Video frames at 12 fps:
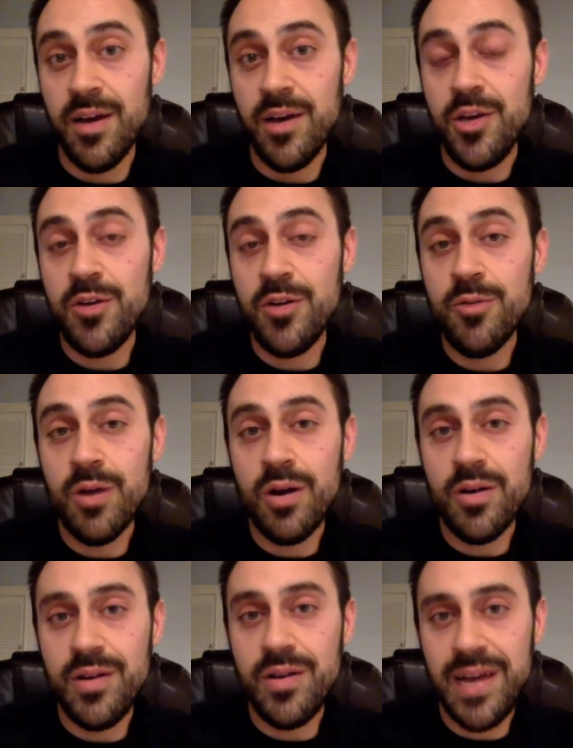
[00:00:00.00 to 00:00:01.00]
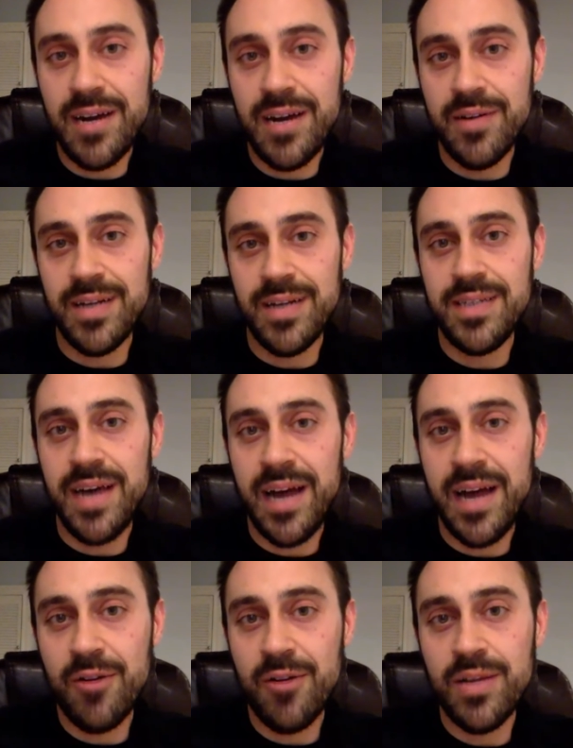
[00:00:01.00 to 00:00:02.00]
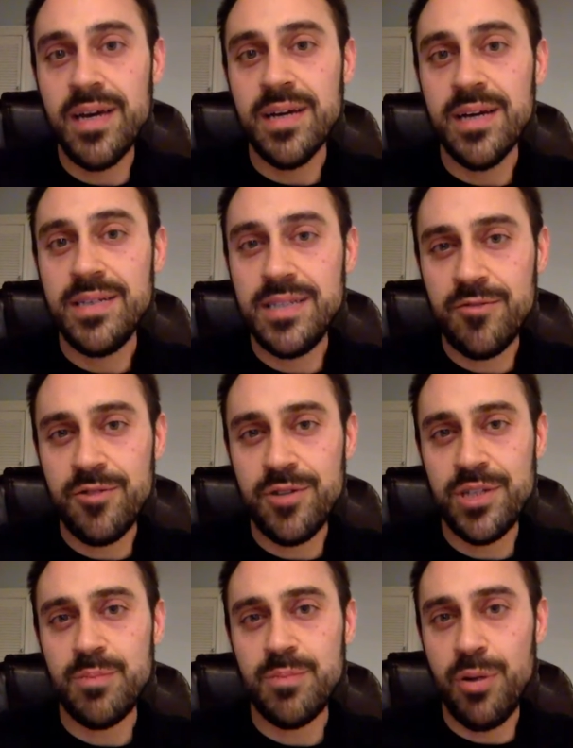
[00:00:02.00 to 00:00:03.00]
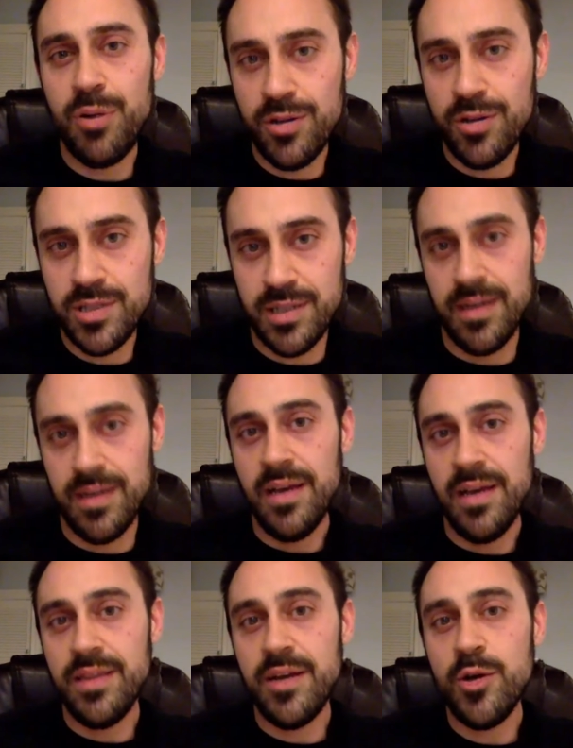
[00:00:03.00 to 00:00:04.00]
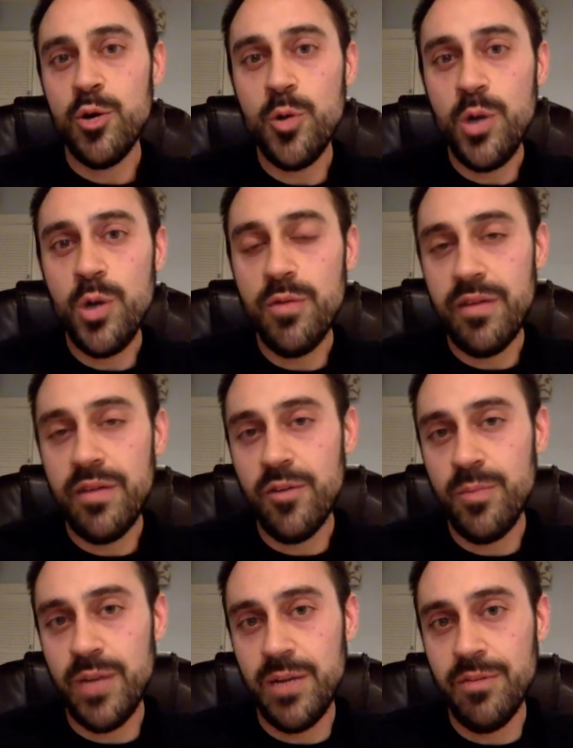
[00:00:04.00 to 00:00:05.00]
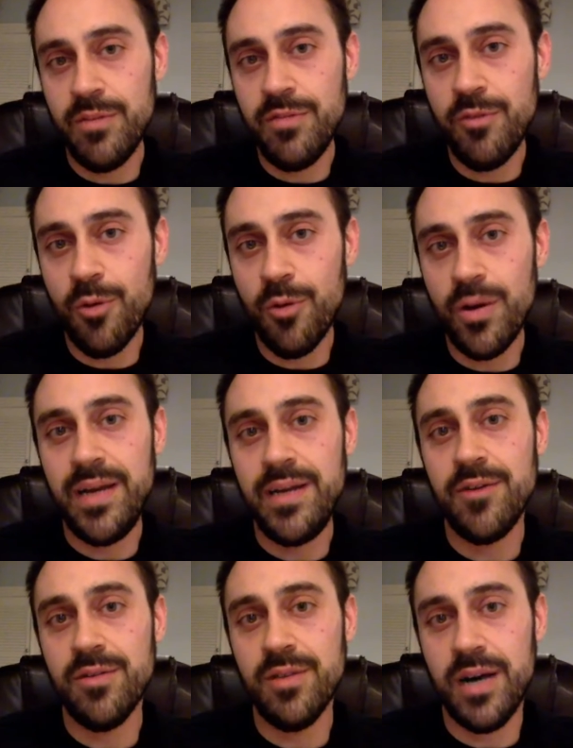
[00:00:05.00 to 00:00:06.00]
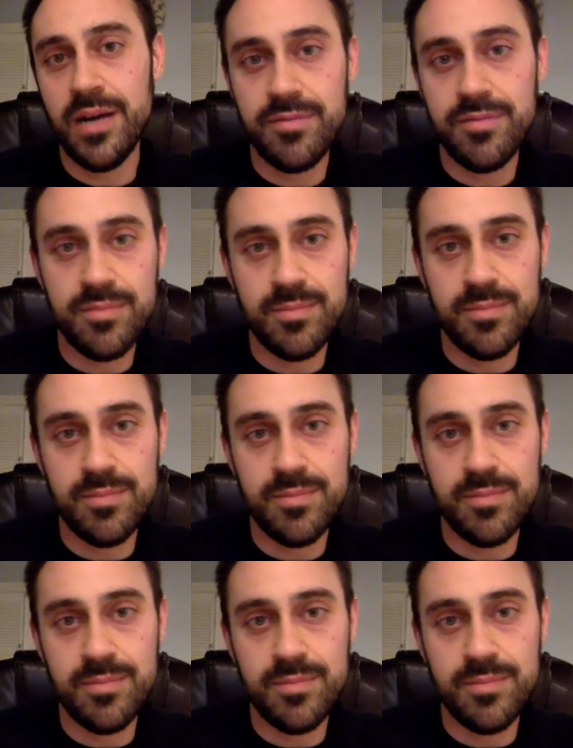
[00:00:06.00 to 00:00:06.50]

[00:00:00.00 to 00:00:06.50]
you are now an entirely different person than who you've ever been before in your life.